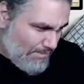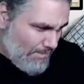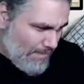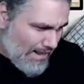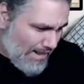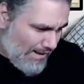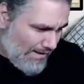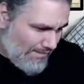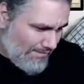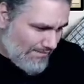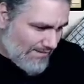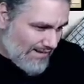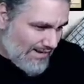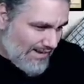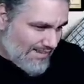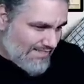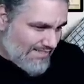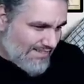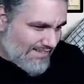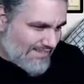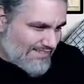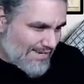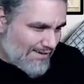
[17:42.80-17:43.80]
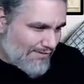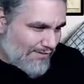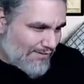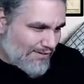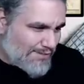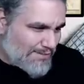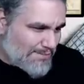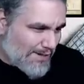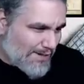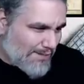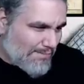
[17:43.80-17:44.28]
this Bitter Blossom. I think
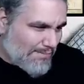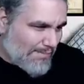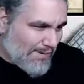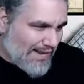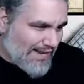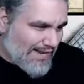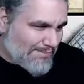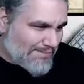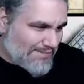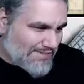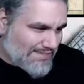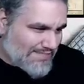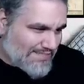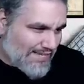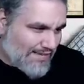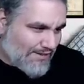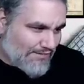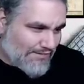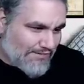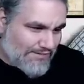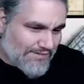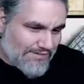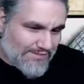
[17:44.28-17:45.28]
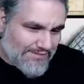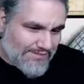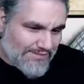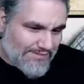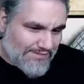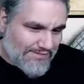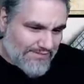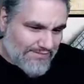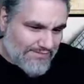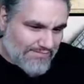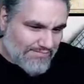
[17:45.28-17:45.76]
Teferi's better, better by Teferi. himself.
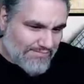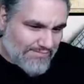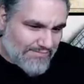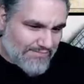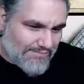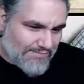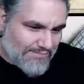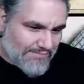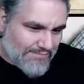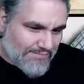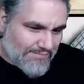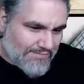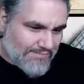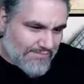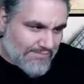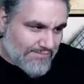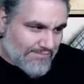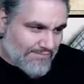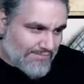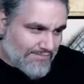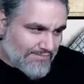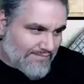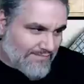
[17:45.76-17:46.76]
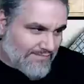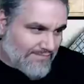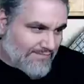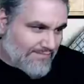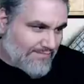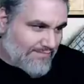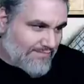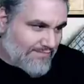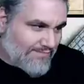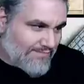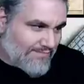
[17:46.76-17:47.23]
Bitter
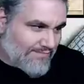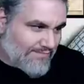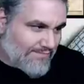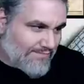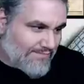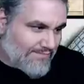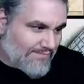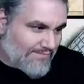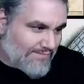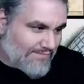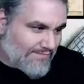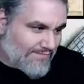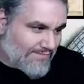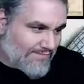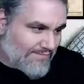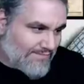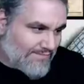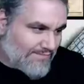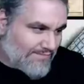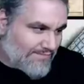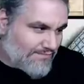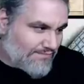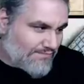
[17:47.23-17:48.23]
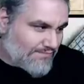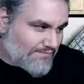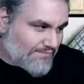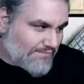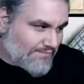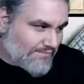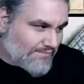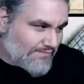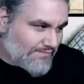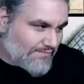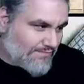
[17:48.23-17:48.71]
Blossom's pretty strong though.
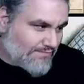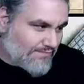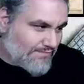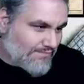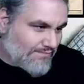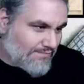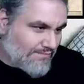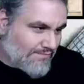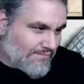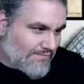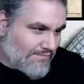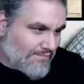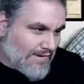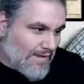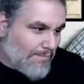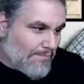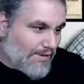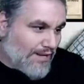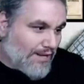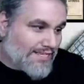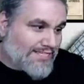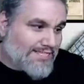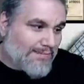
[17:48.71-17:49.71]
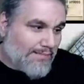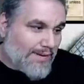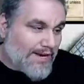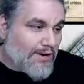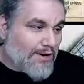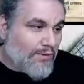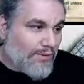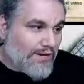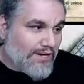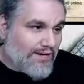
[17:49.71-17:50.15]
Blossom might